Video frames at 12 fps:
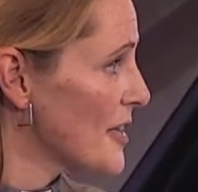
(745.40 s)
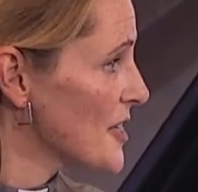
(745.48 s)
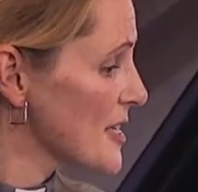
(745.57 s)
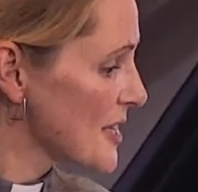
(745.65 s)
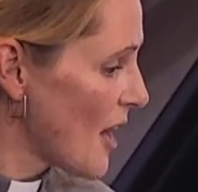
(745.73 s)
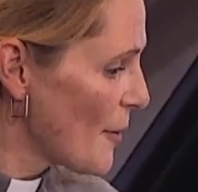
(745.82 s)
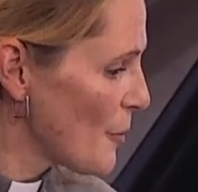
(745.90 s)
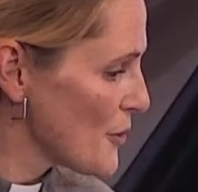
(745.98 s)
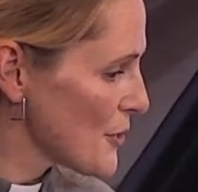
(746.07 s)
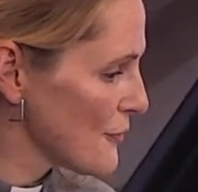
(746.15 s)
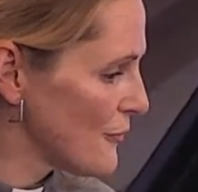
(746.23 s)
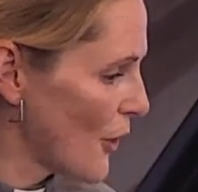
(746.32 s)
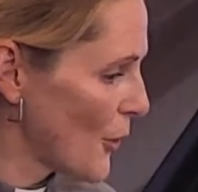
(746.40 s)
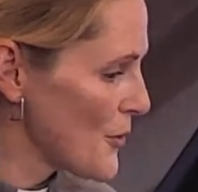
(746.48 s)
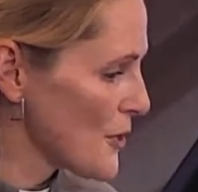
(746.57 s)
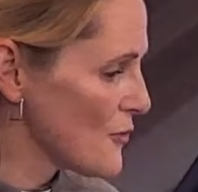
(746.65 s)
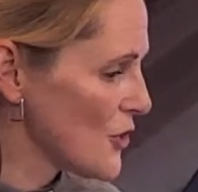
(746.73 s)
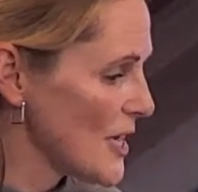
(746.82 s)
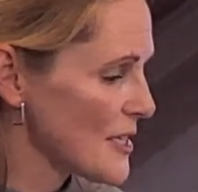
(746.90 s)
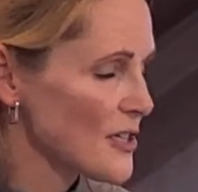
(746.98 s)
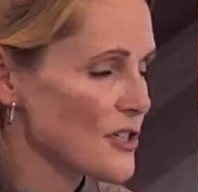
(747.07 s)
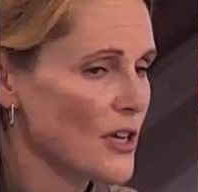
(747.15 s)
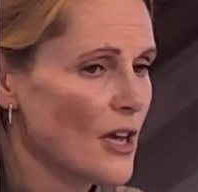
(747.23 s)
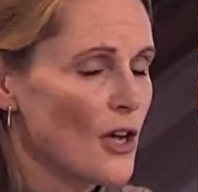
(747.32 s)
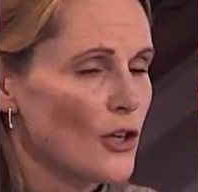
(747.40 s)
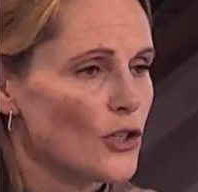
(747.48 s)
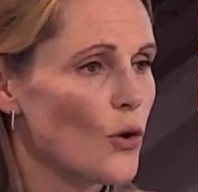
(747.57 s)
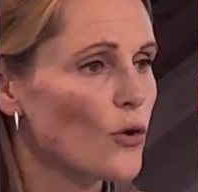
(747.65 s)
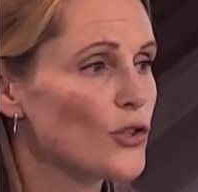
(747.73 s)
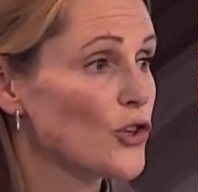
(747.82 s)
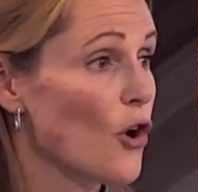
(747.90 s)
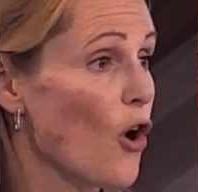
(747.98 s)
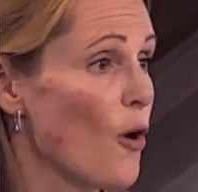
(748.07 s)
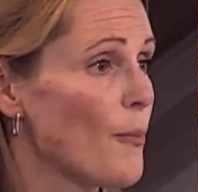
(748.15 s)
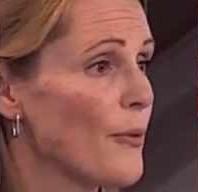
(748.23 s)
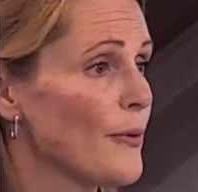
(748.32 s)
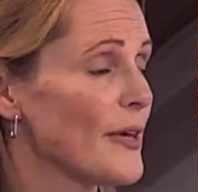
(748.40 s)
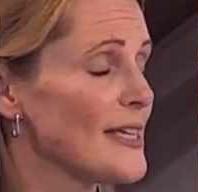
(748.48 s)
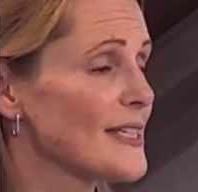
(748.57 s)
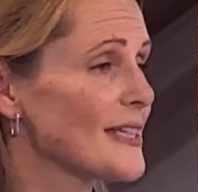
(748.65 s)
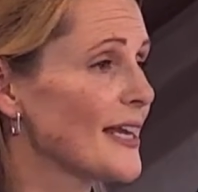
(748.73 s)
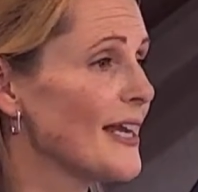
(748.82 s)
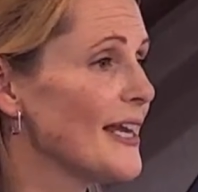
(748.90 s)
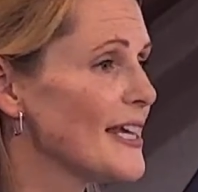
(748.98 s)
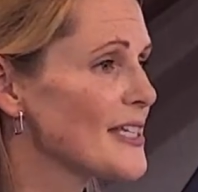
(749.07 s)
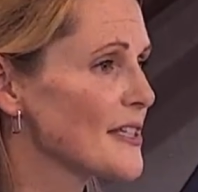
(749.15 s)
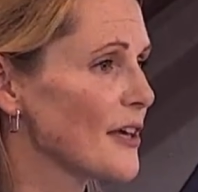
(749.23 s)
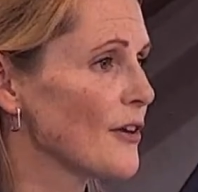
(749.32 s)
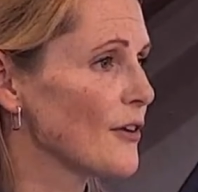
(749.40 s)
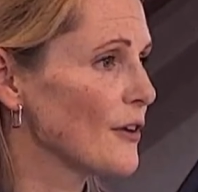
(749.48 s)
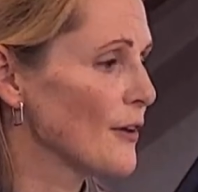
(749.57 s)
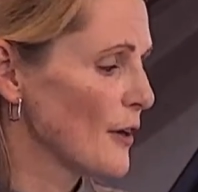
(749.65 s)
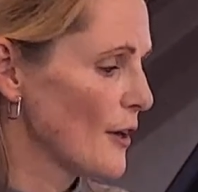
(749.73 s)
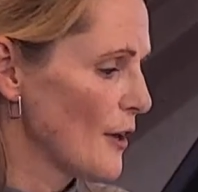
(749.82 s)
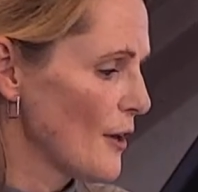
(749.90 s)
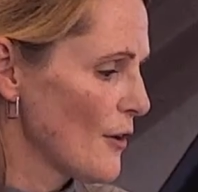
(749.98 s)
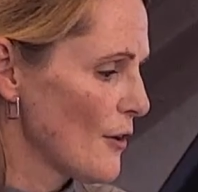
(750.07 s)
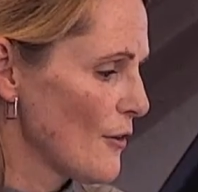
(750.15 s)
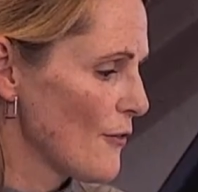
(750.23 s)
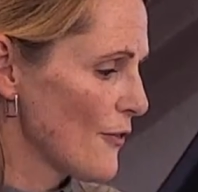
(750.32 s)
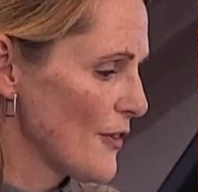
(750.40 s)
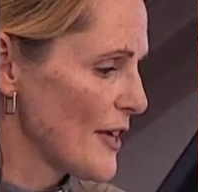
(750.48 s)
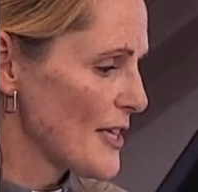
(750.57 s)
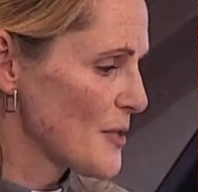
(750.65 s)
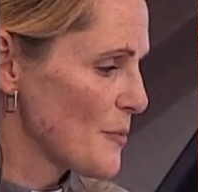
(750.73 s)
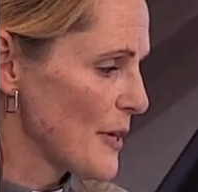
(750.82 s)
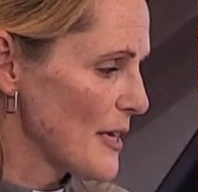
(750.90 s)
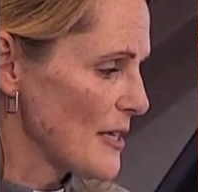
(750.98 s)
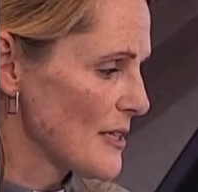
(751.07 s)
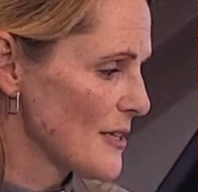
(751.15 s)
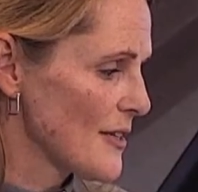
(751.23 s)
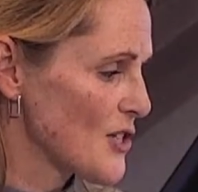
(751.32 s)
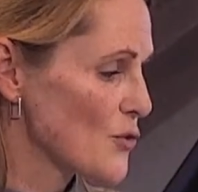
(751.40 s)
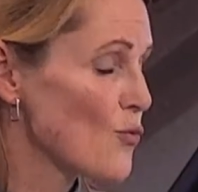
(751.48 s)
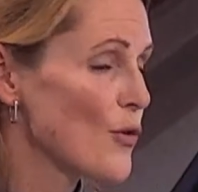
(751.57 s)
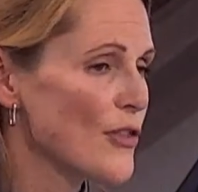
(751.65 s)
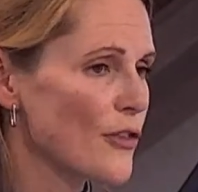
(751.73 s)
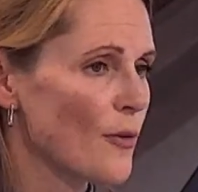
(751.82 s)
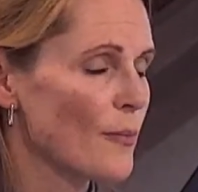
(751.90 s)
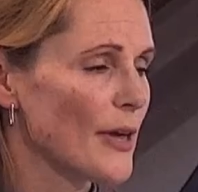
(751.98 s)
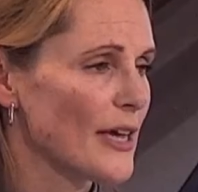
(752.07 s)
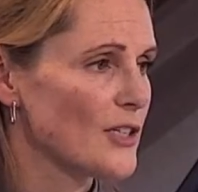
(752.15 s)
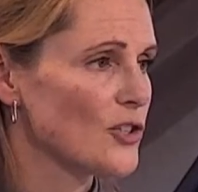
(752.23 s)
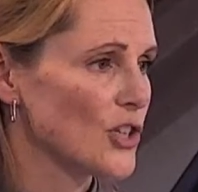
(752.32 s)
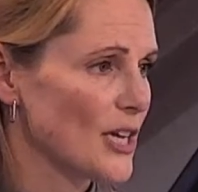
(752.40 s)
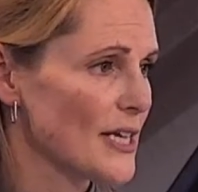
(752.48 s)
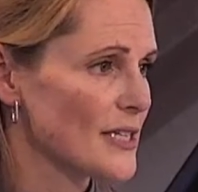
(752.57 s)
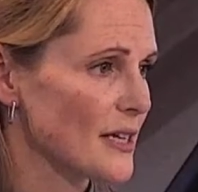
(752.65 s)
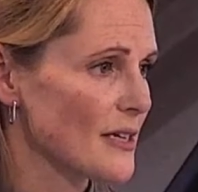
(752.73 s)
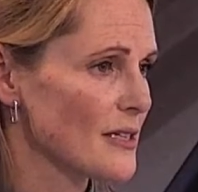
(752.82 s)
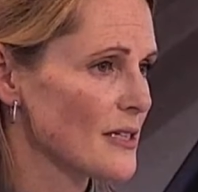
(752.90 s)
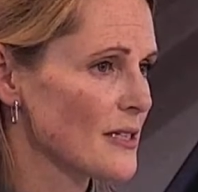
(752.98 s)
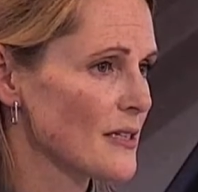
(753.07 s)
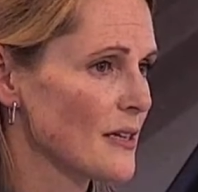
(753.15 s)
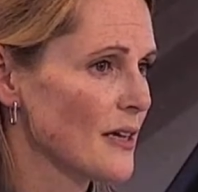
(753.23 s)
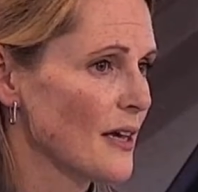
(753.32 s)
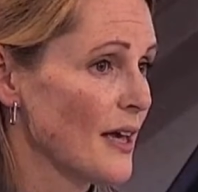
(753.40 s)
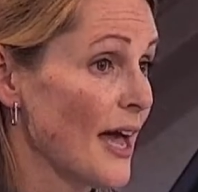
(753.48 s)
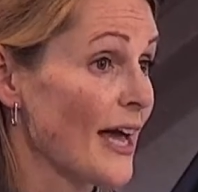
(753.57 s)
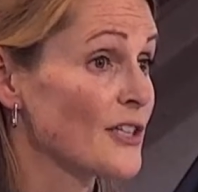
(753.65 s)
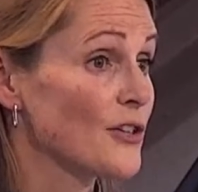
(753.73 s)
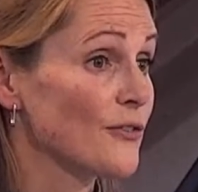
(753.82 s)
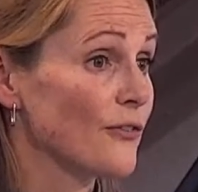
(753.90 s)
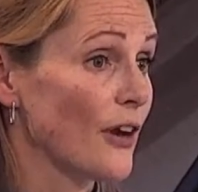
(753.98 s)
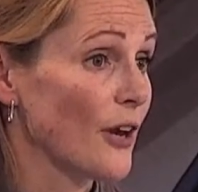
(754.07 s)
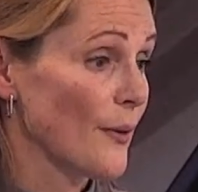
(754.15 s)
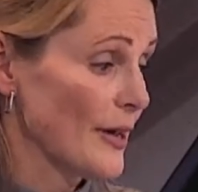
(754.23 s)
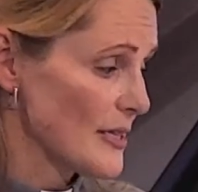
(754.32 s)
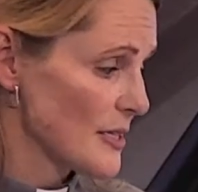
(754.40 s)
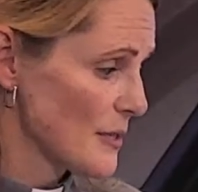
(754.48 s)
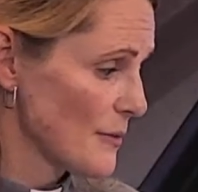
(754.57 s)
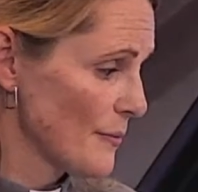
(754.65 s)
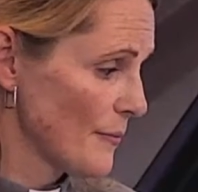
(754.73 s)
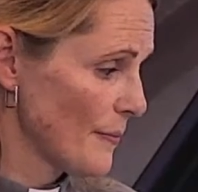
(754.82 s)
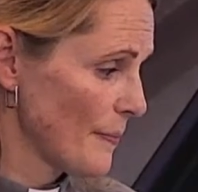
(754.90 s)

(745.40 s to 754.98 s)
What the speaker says: And as disciples and followers of Jesus, your job is to listen for this beat, this rhythm in Jesus, and to follow it.